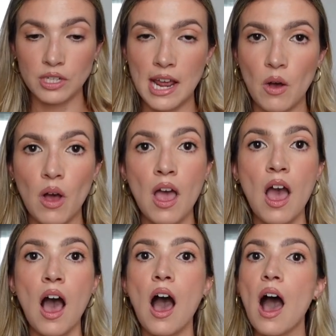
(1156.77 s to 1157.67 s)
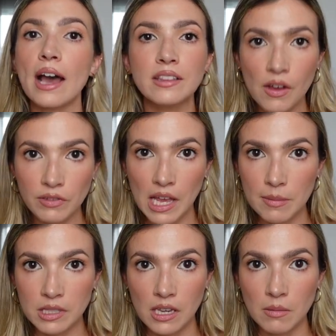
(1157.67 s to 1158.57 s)
Now, I love
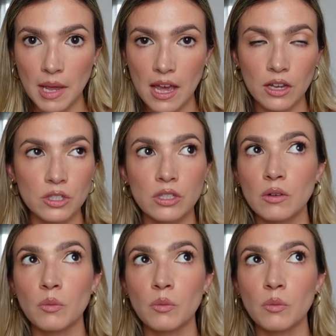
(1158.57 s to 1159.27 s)
lambskin bags.